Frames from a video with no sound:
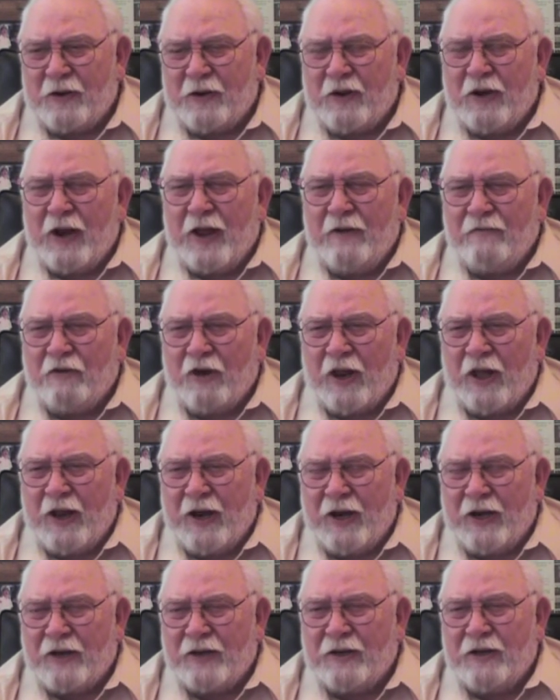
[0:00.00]

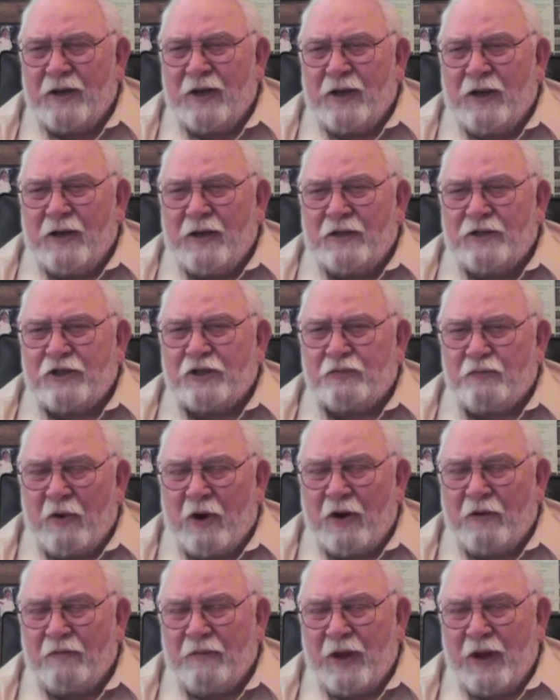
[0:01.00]
level-headed,
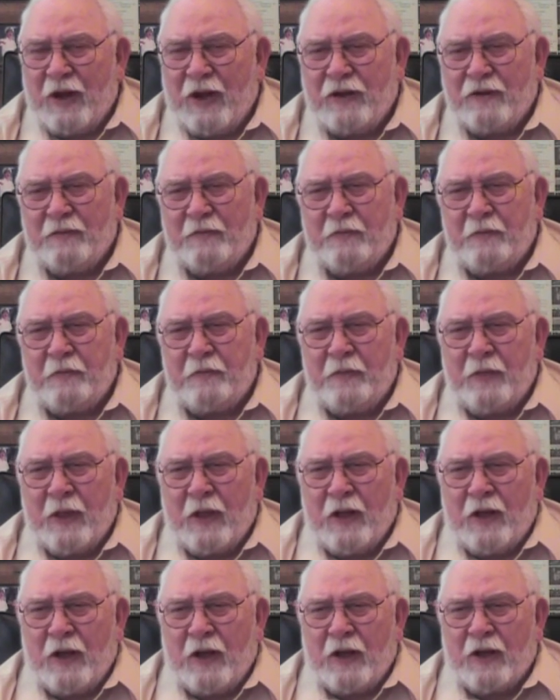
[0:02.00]
smart man.
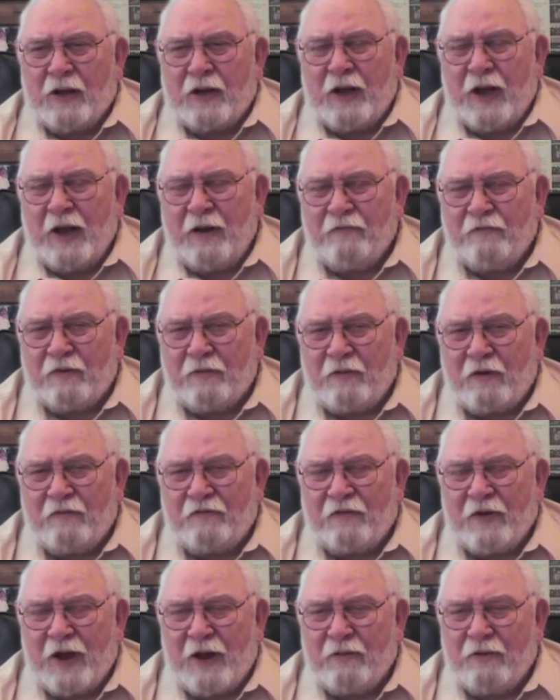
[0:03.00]
Came from a
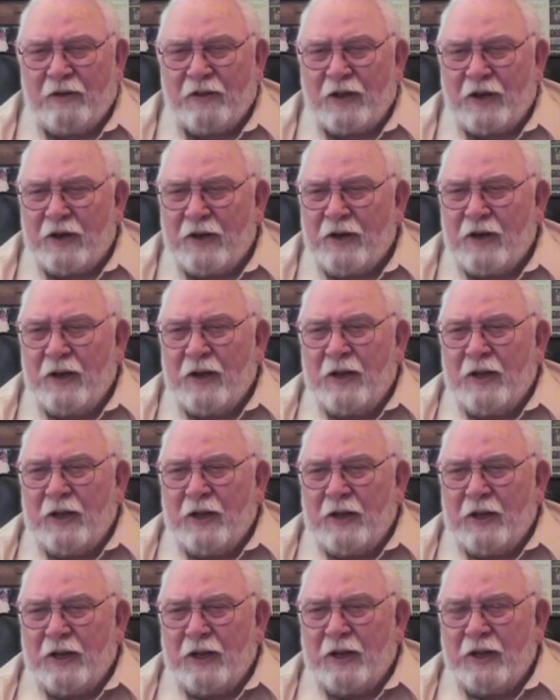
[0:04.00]
family that
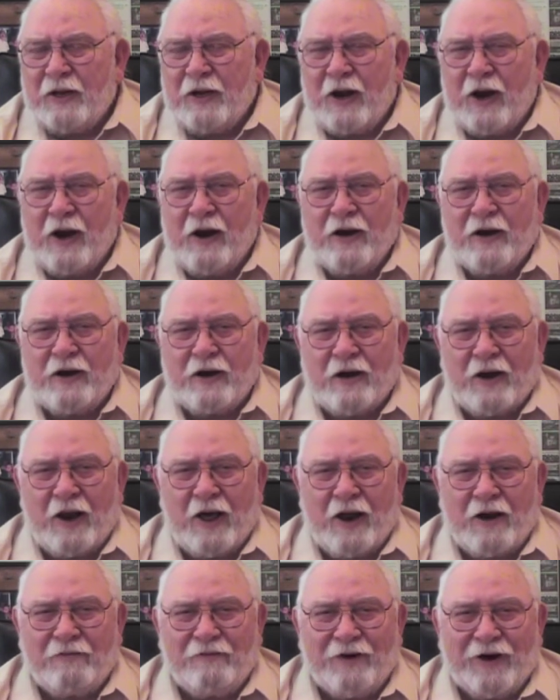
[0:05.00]
he inherited a
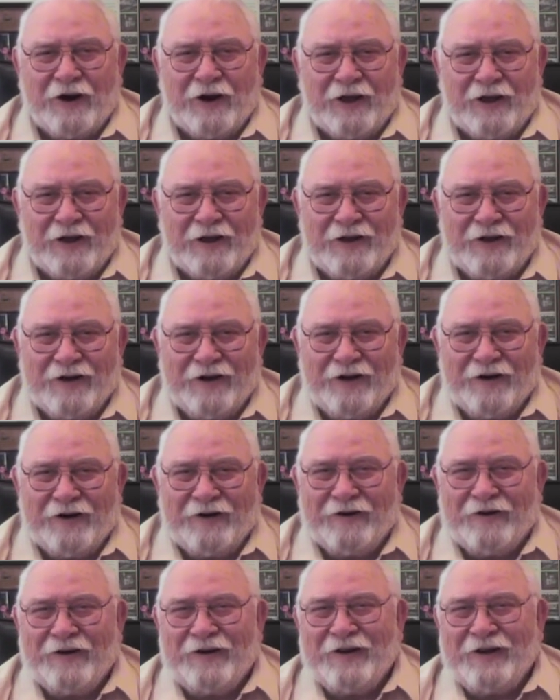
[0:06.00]
lot of money, you
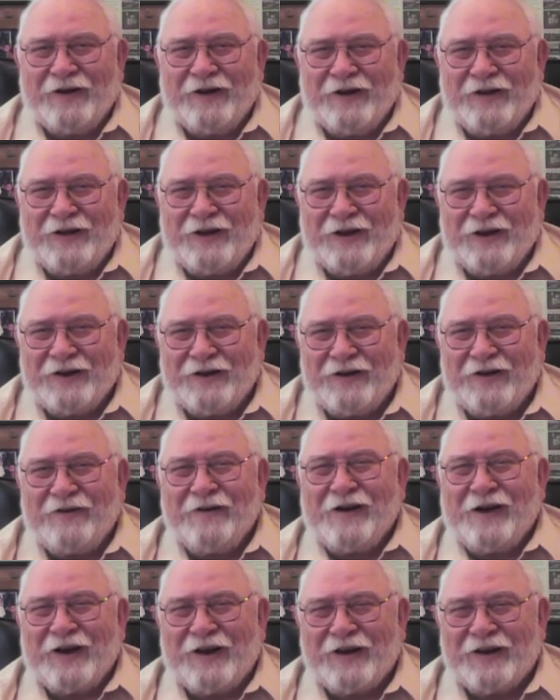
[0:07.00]
know, and
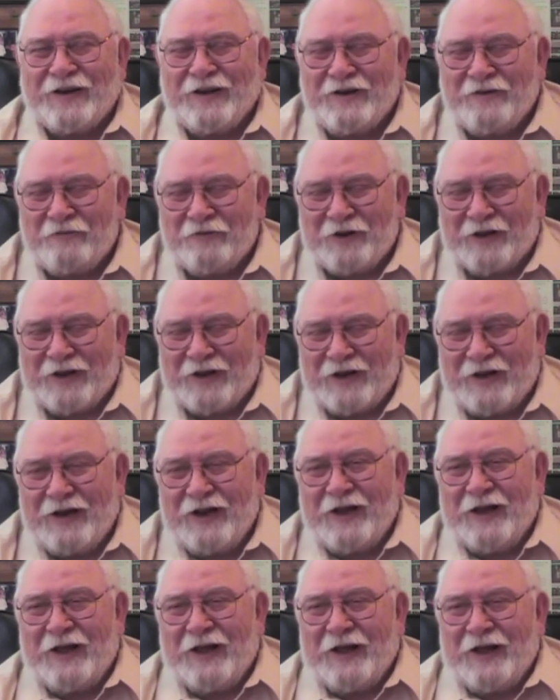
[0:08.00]
know how to live with it.
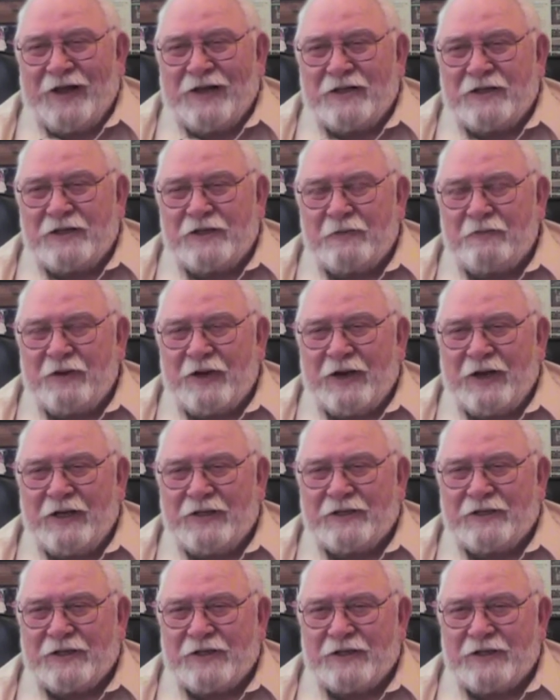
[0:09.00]
So, but
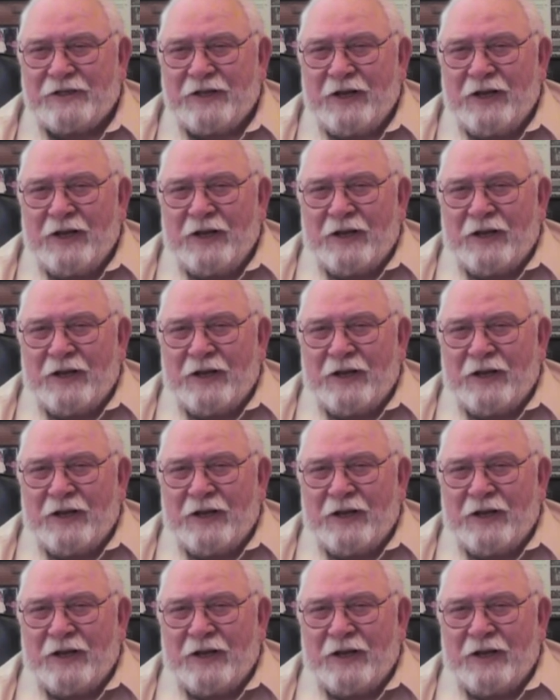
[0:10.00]
he says,